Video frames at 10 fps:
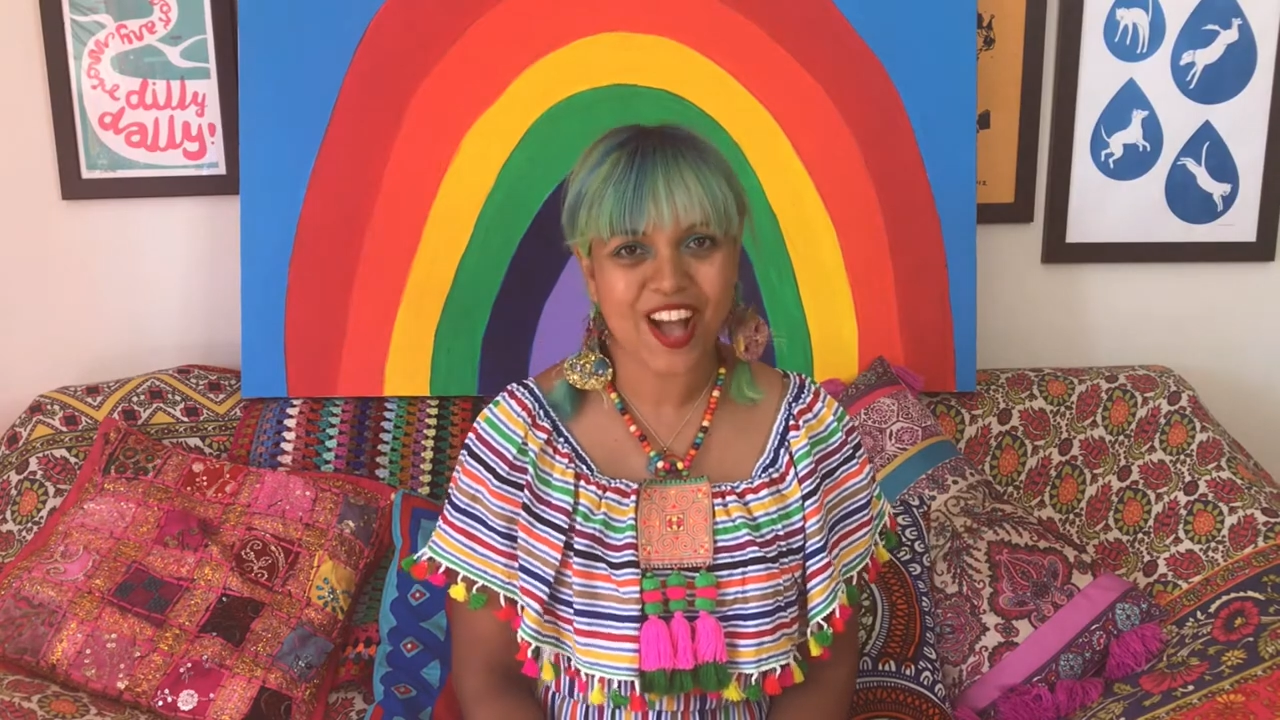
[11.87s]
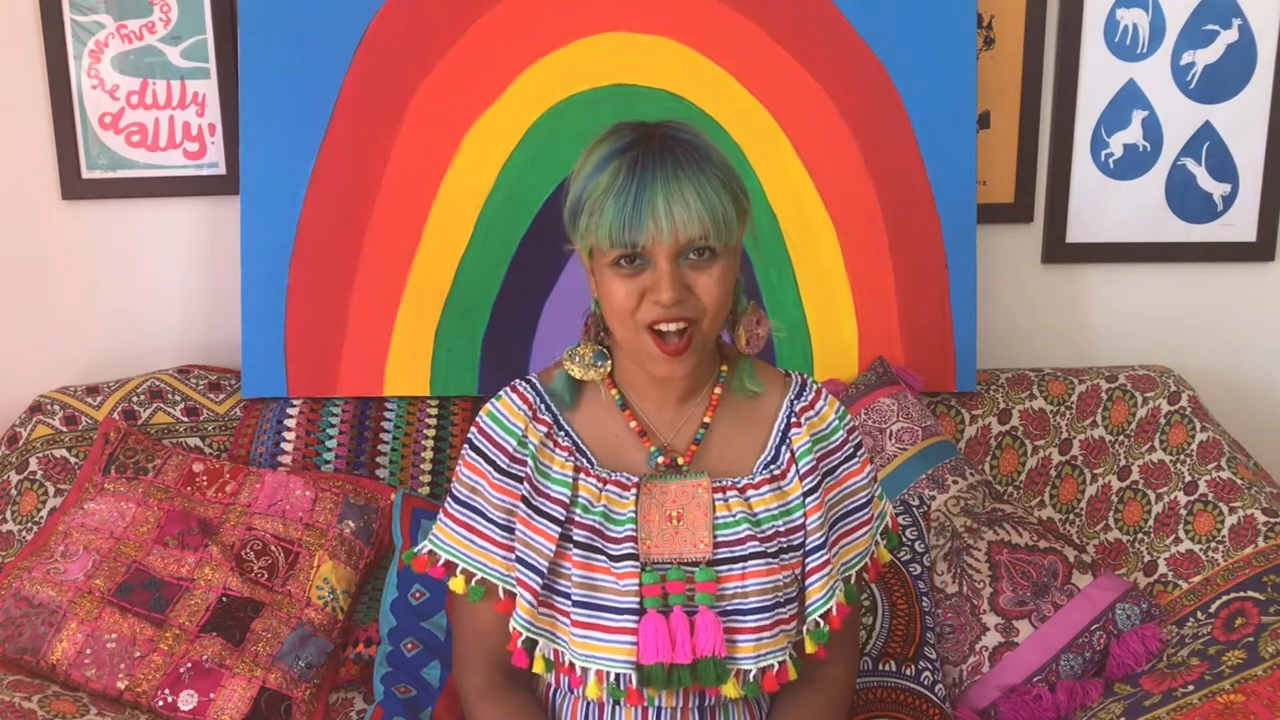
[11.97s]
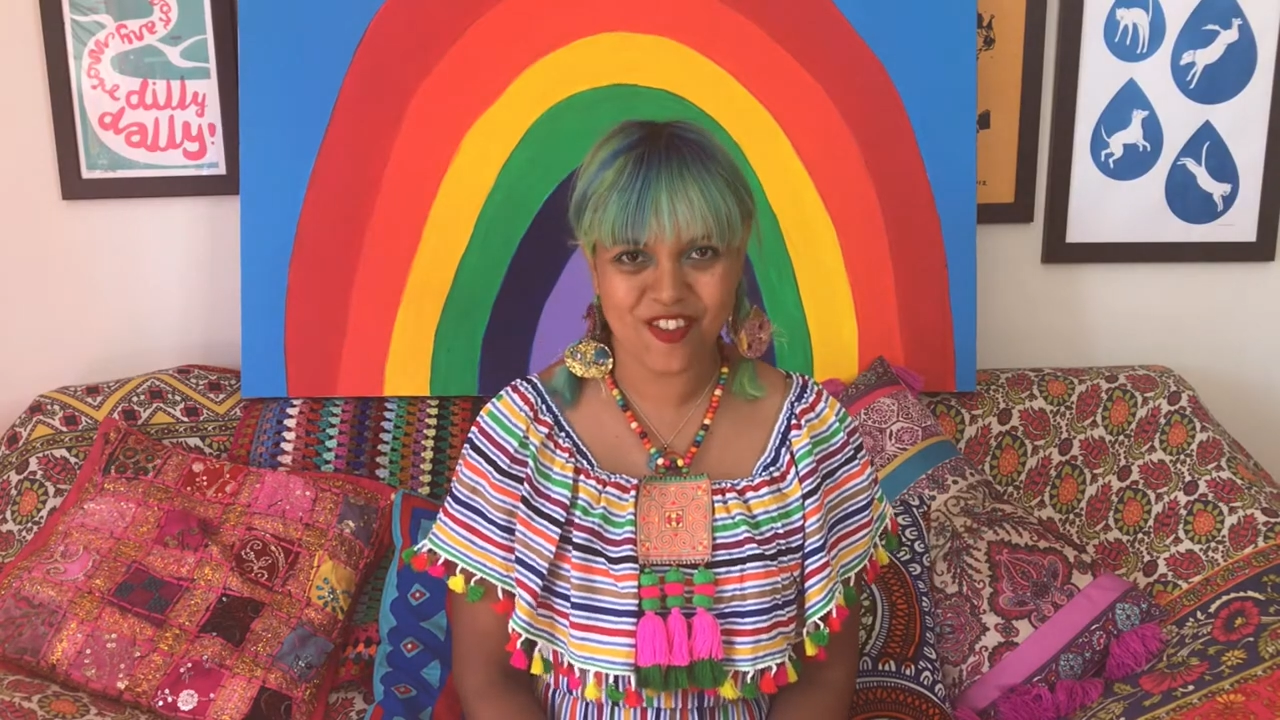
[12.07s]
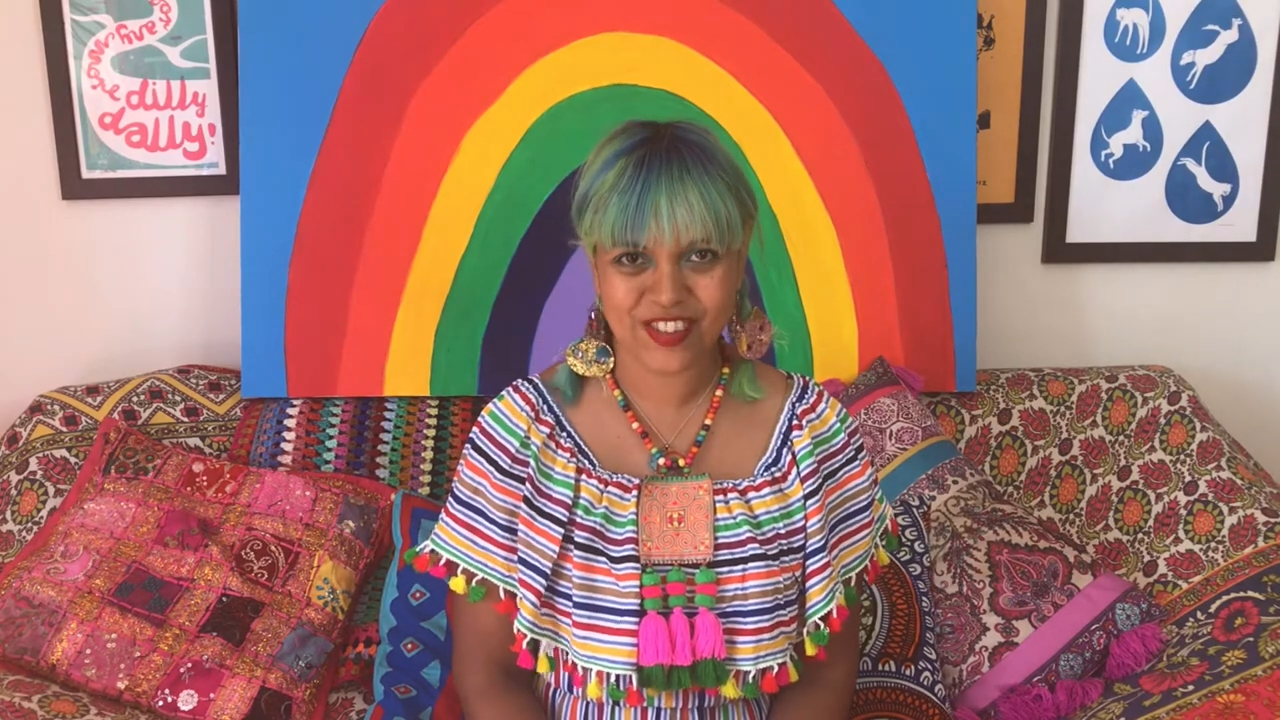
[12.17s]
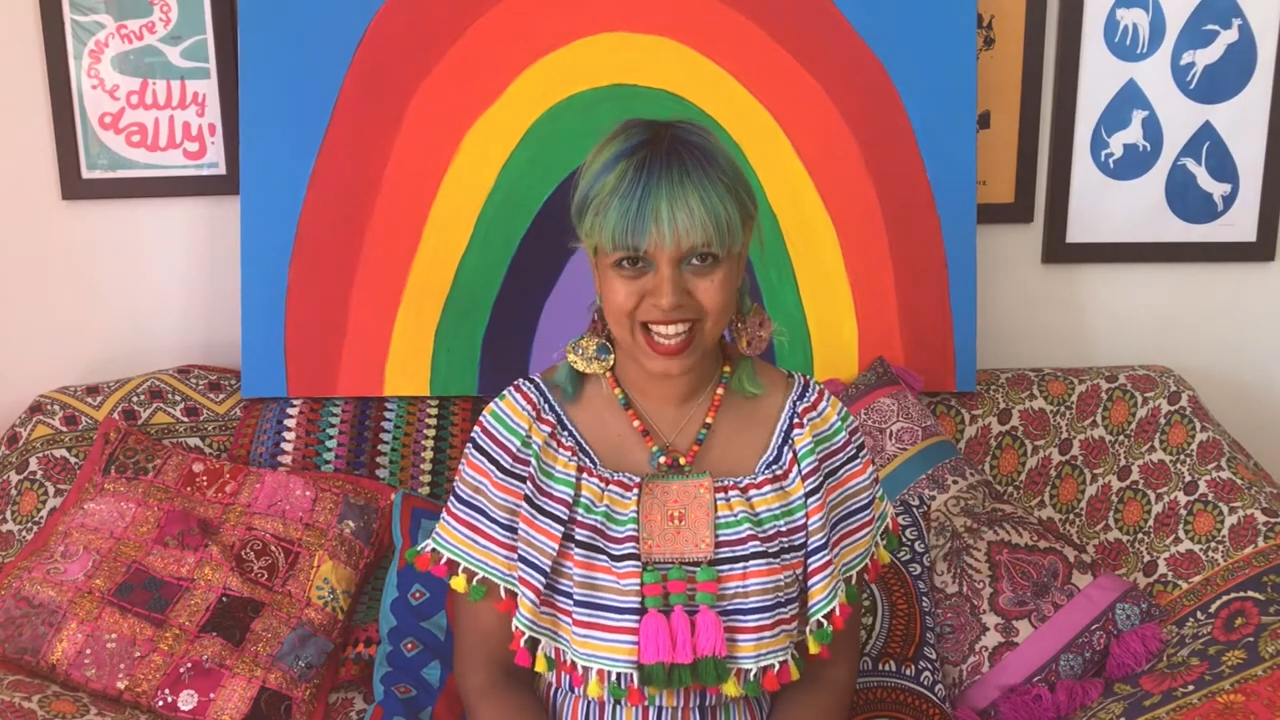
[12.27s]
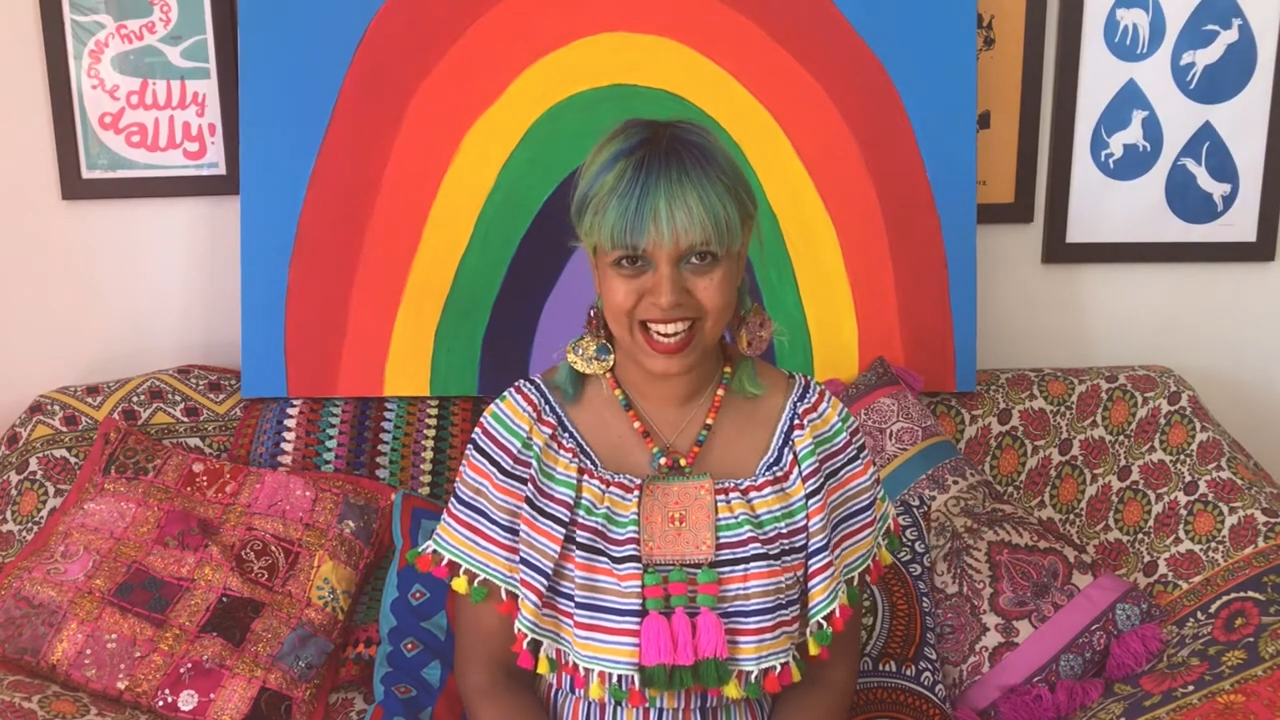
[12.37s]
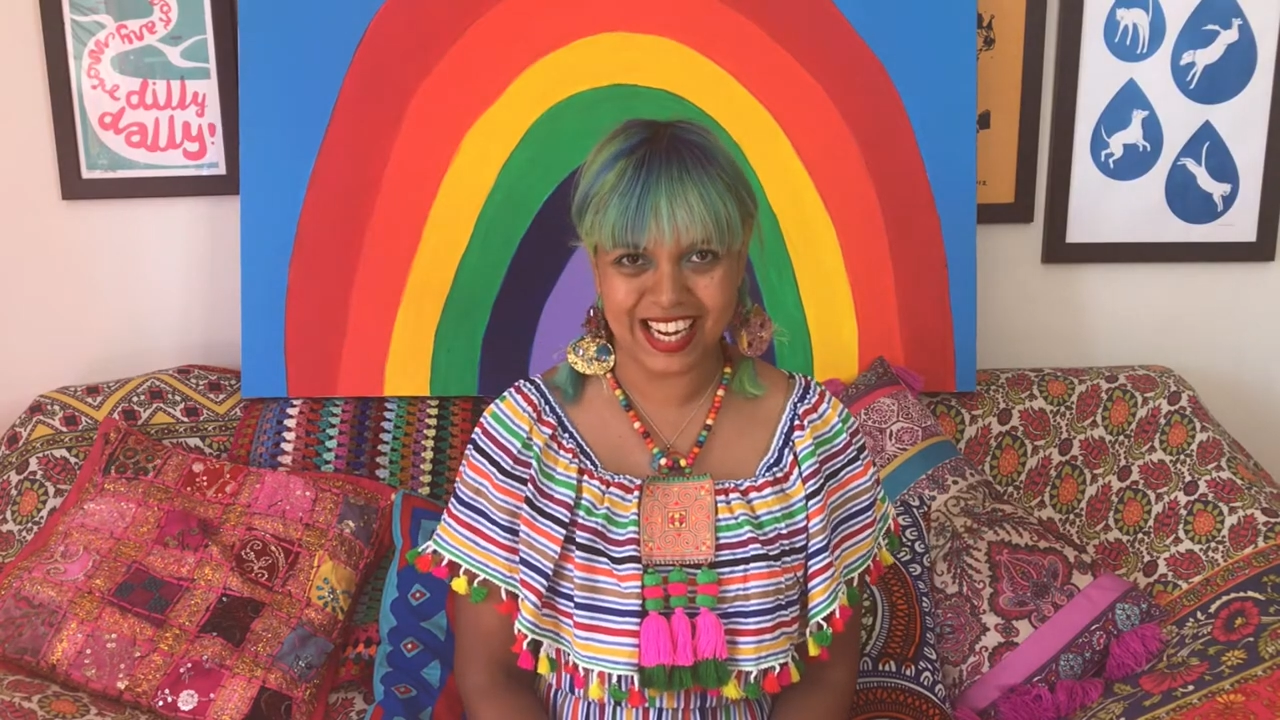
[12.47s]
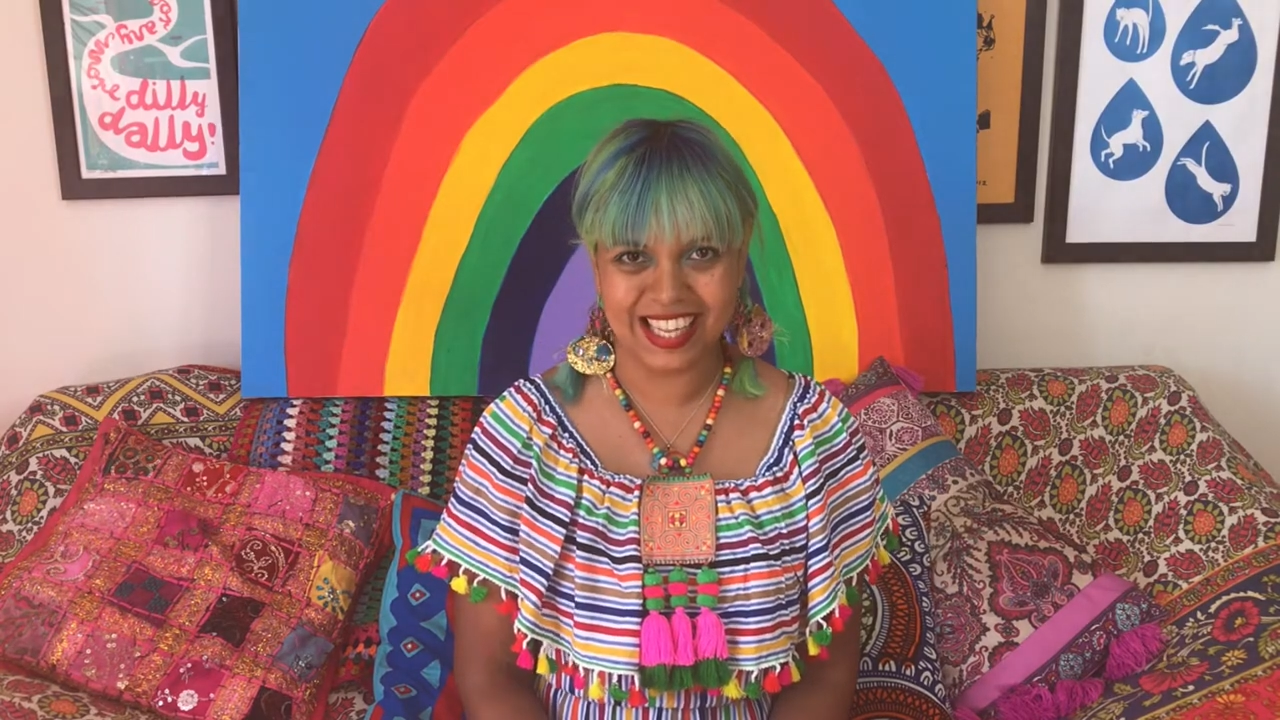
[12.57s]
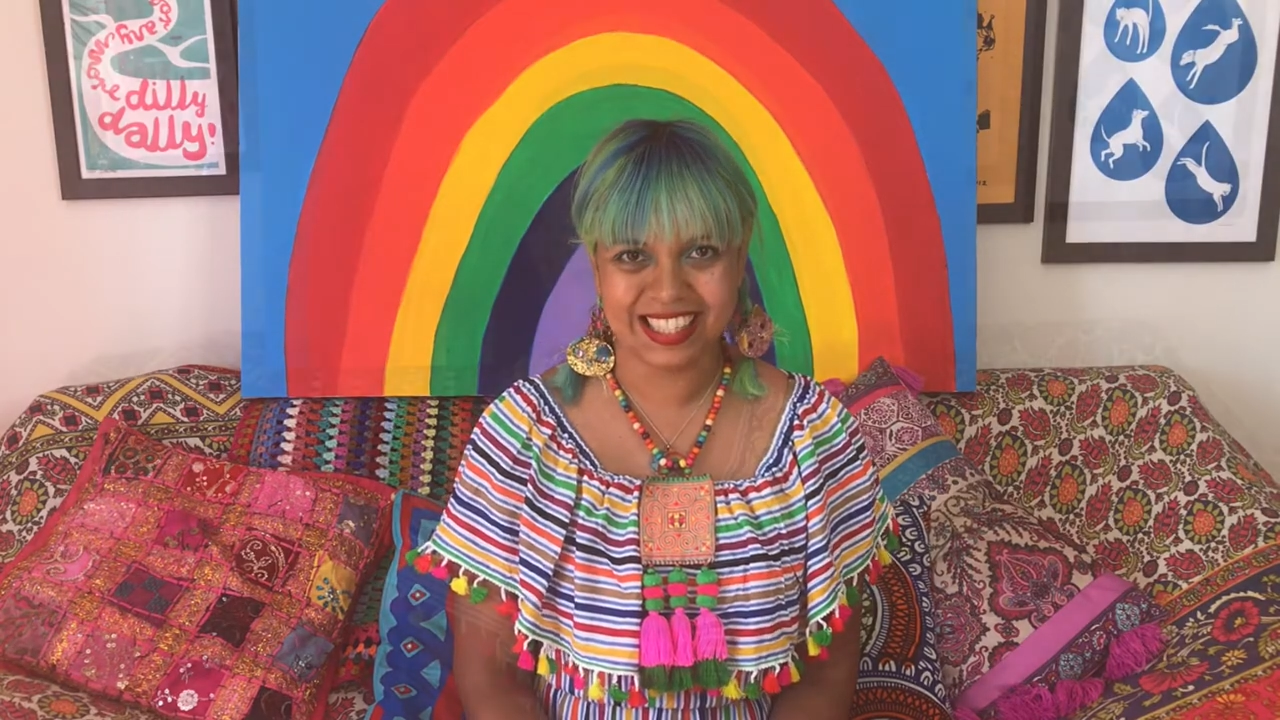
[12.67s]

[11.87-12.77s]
of colour.